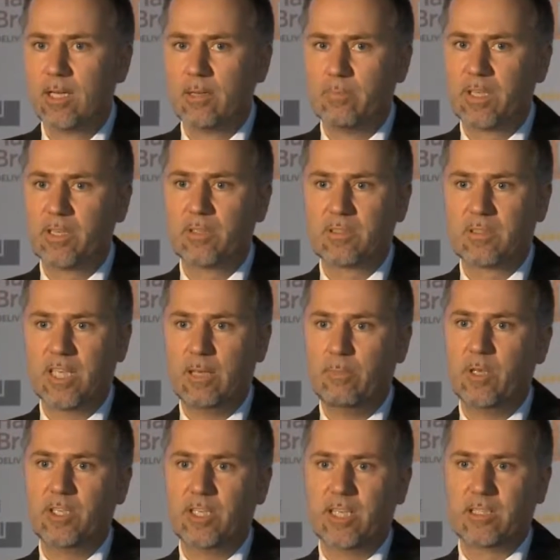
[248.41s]
because
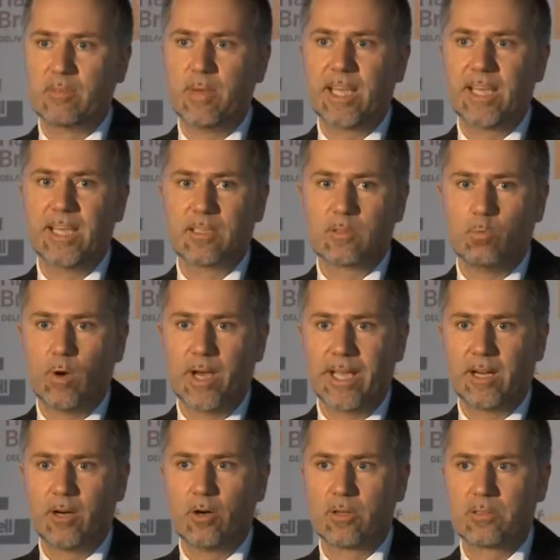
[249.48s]
EPG is making its way
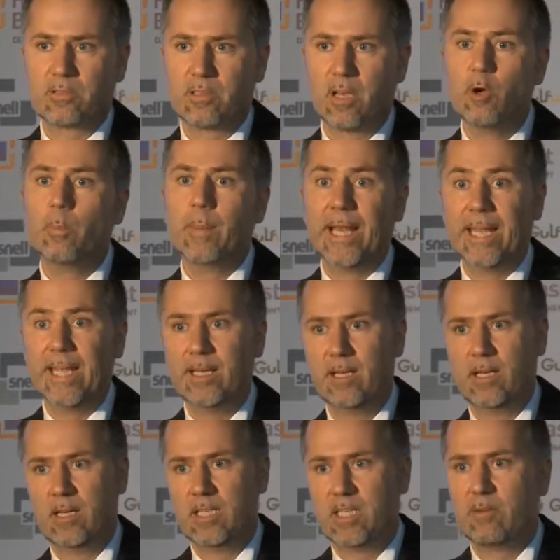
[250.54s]
across so many
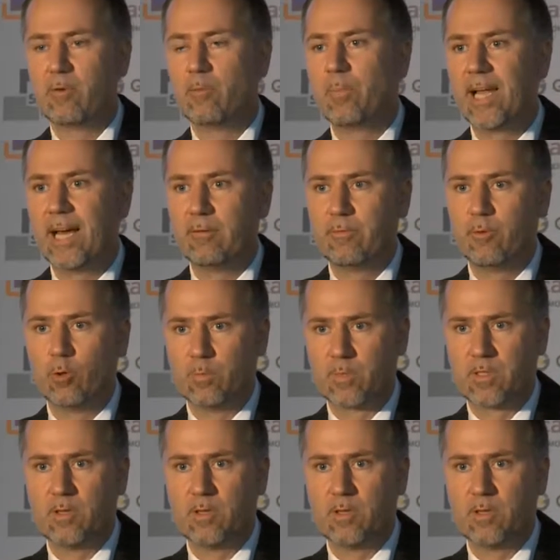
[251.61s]
different platforms,